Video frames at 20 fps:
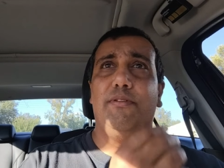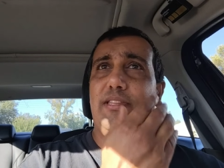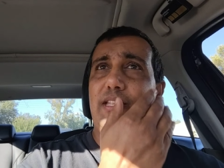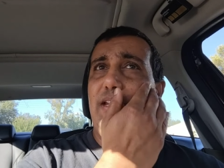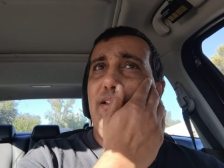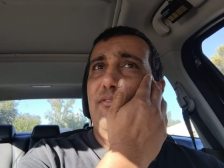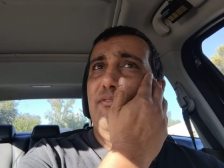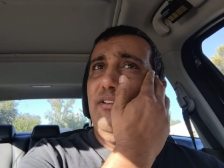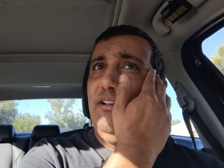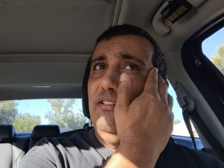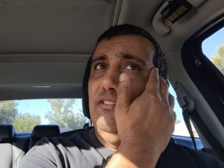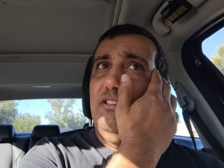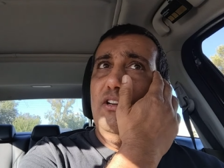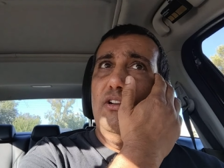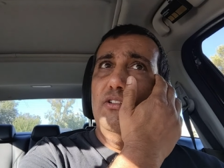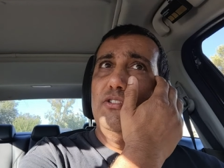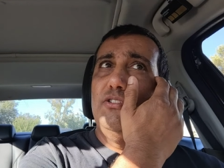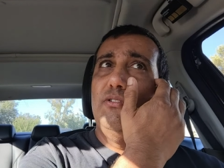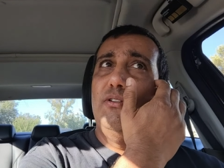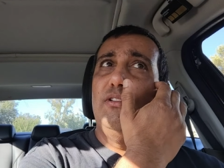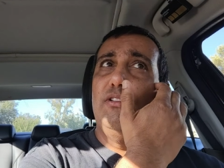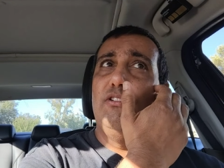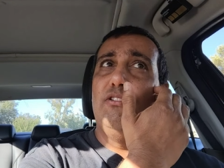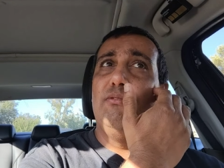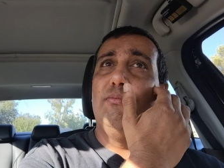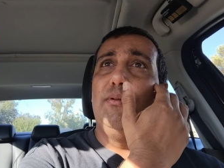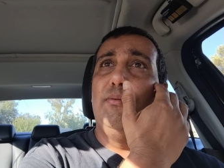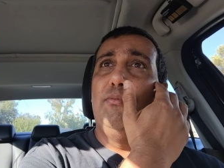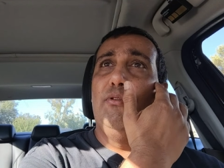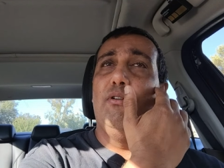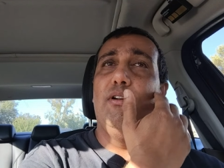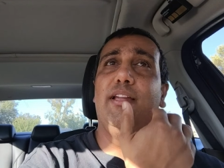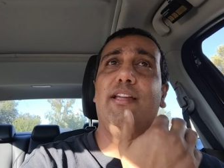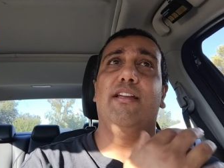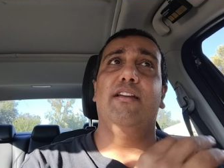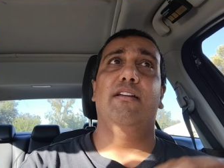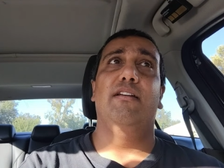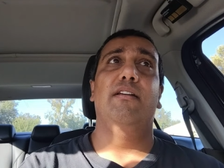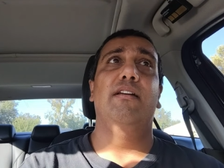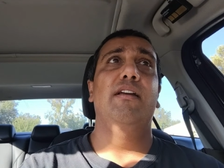but then it felt also a little bit more
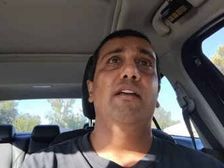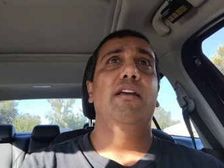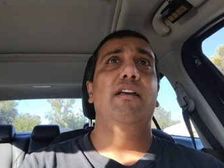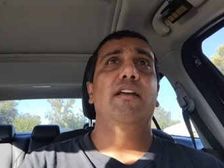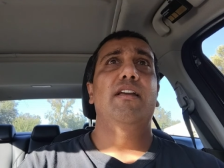like a,